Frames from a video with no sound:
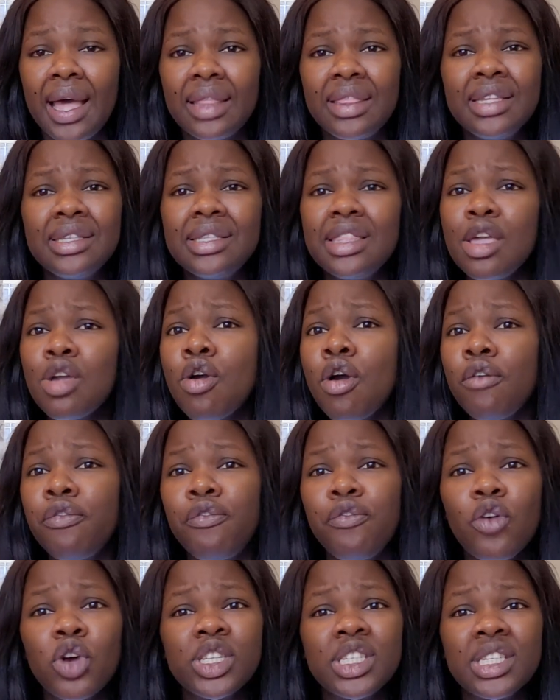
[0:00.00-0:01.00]
This thing
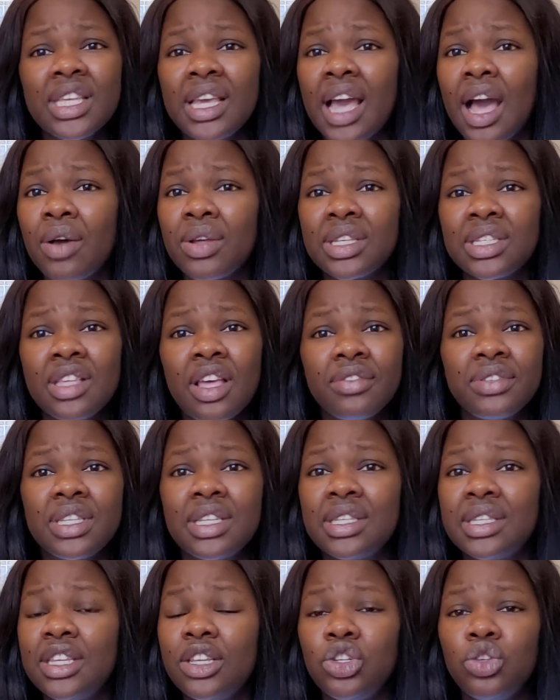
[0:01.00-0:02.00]
of forcing ourselves
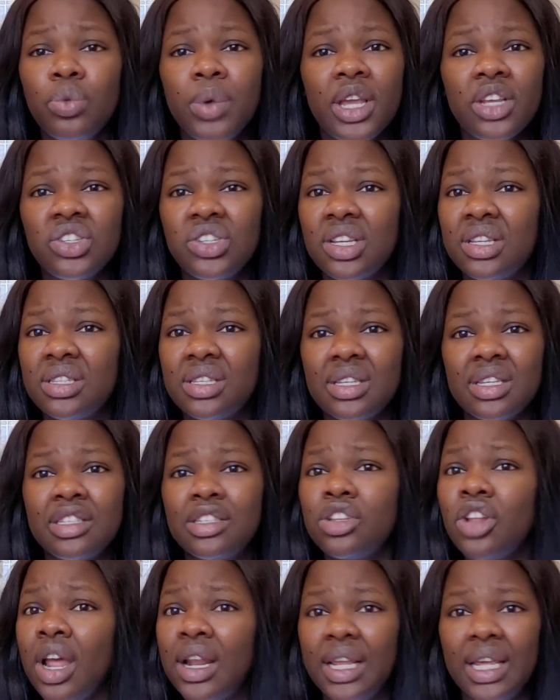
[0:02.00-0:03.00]
in situations,
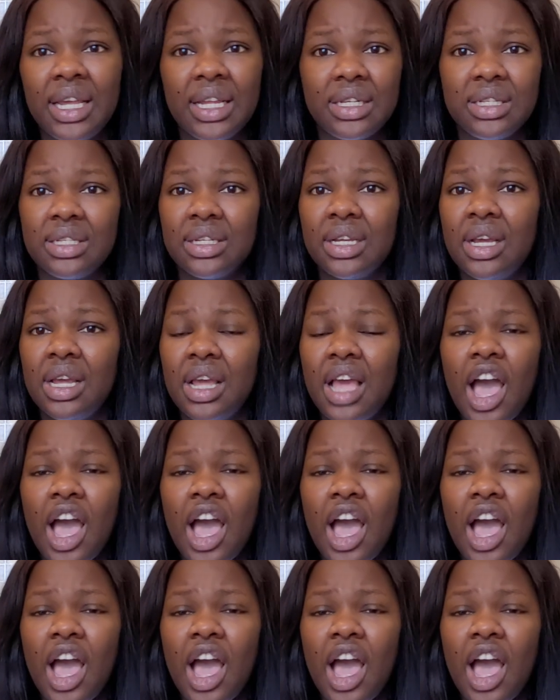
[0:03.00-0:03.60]
it's not it.